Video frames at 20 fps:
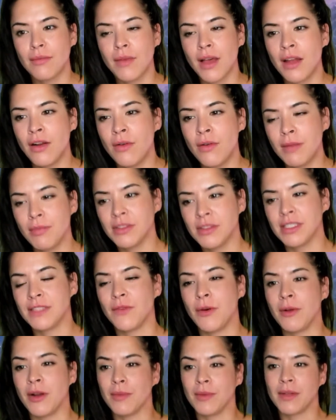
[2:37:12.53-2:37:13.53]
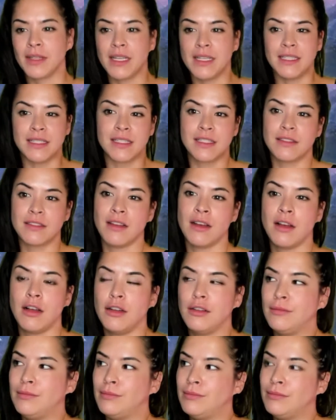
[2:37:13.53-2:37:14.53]
I don't want to put his phone number, because,
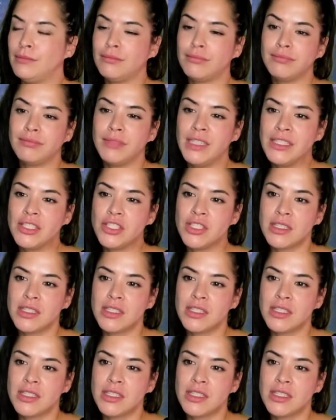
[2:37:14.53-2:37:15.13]
it's